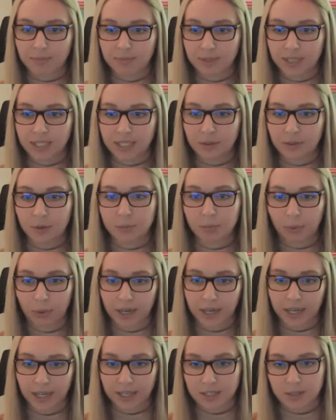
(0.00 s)
in the
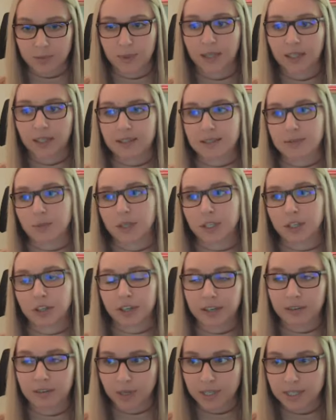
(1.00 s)
reporting as well as what you're
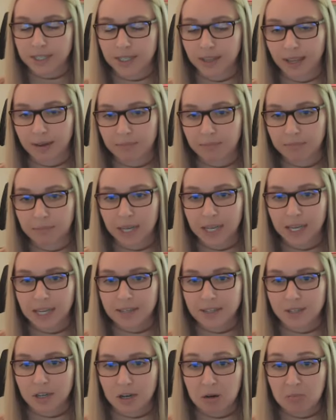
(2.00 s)
invoicing them.
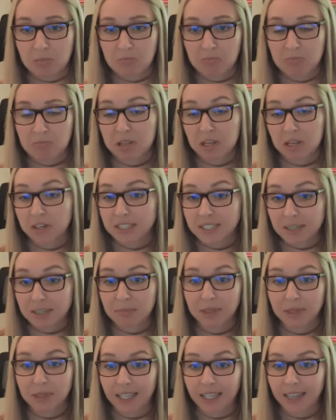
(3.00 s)
So there is
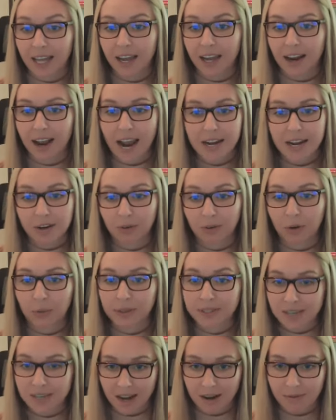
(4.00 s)
something like that. I don't know
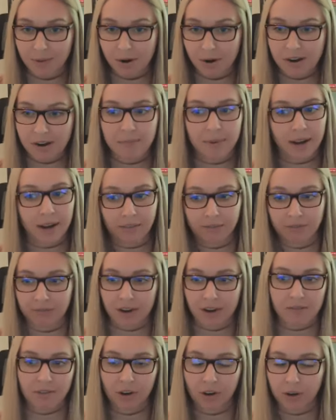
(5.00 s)
a ton about it, but
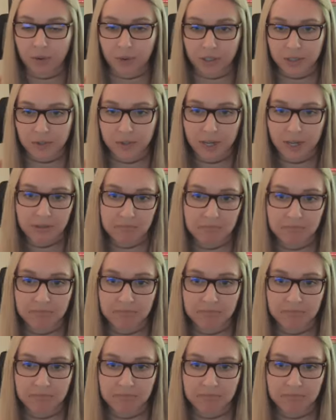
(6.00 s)
I've heard it works well.